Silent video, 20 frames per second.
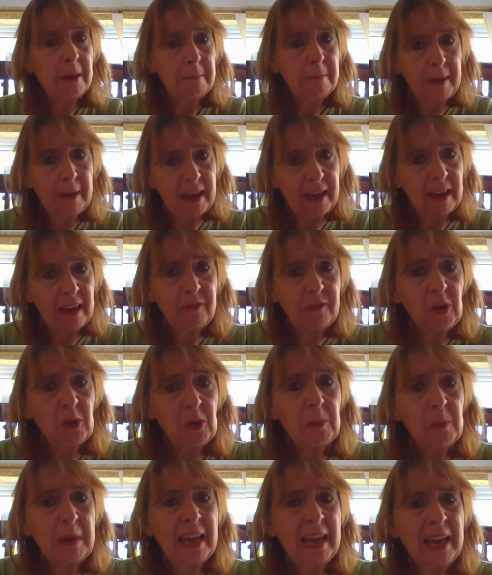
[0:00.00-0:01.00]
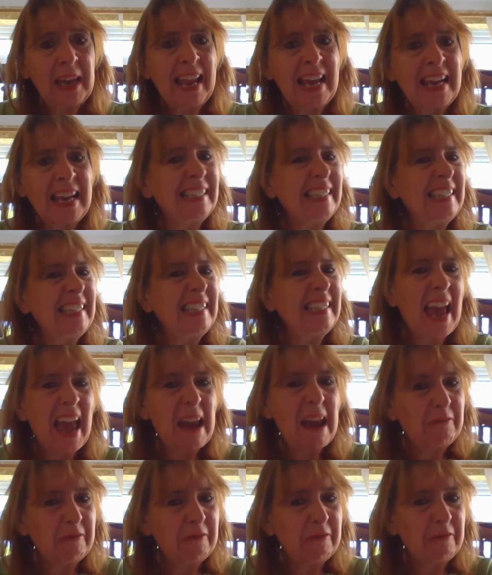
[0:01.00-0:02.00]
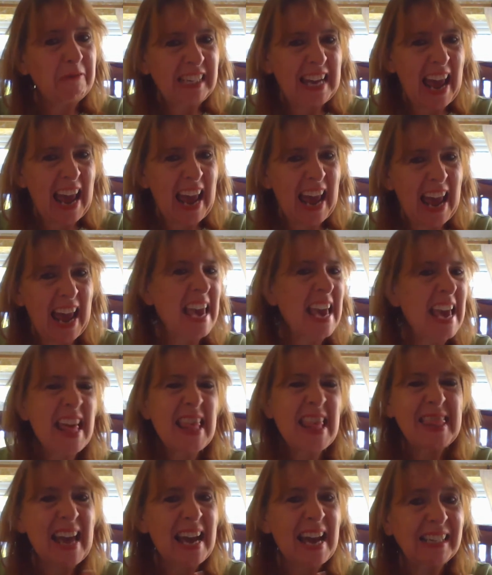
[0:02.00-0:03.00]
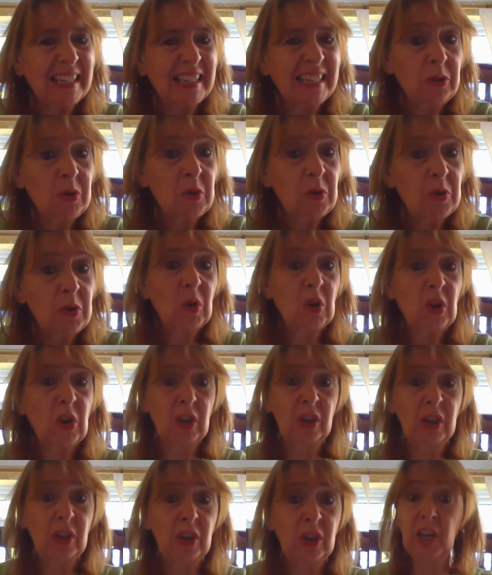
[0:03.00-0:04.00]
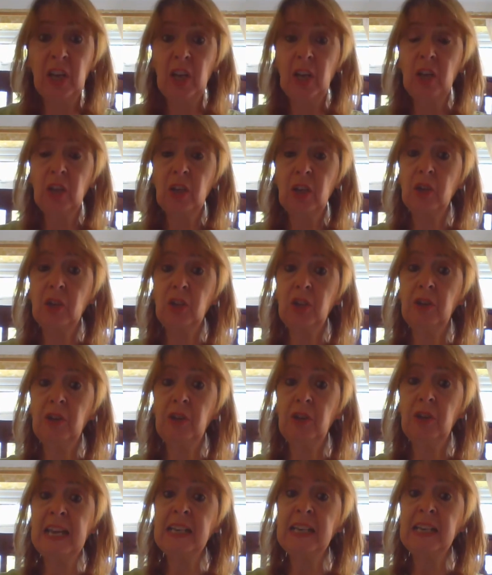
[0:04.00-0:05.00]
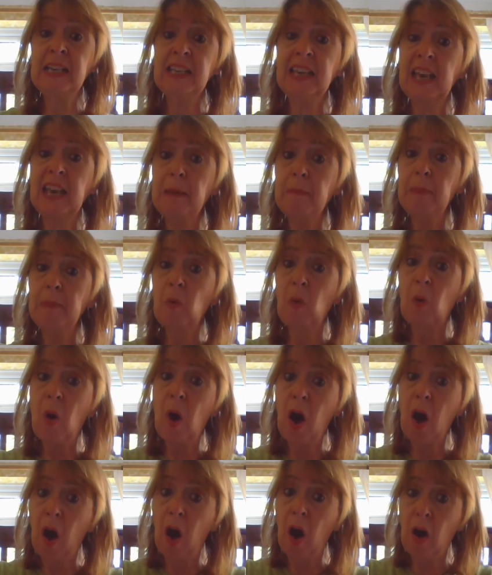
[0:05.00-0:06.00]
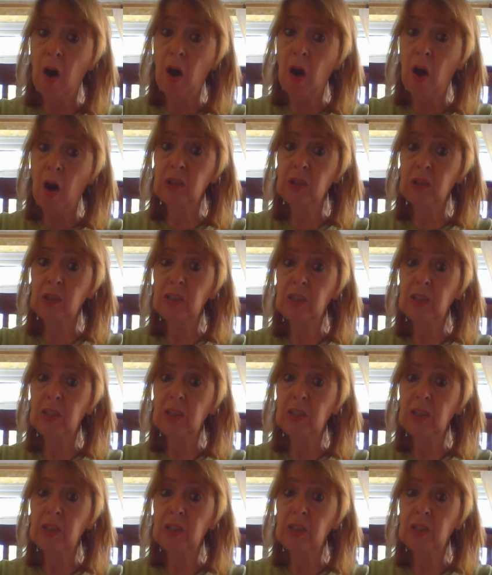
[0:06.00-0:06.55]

but if you're being lazy every day, that's not good, because you need to keep your heart